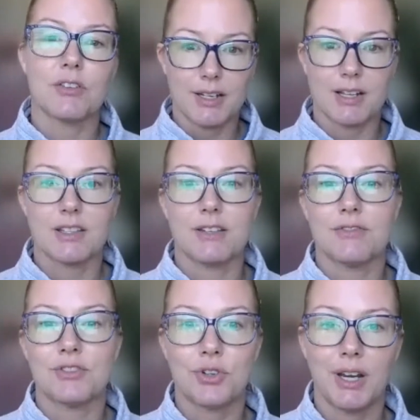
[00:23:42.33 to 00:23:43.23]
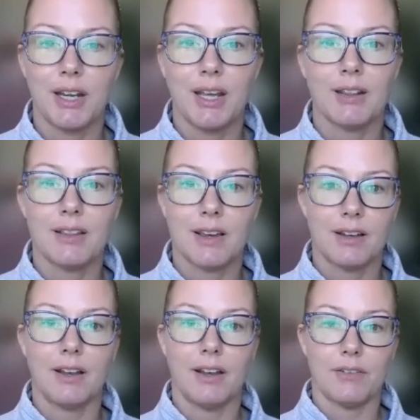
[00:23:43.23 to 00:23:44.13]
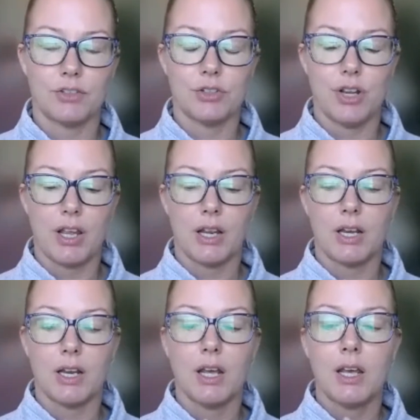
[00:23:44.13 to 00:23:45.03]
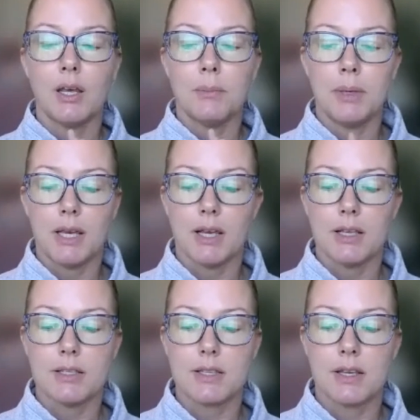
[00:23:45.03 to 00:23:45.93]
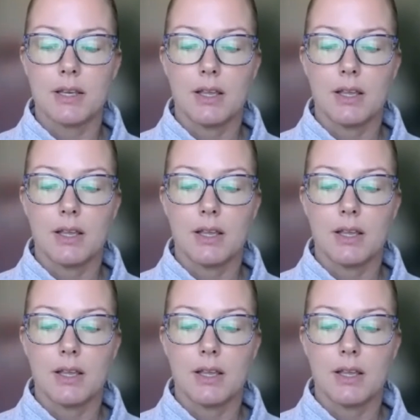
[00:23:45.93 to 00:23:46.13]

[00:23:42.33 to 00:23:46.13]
intensive training that I have created, because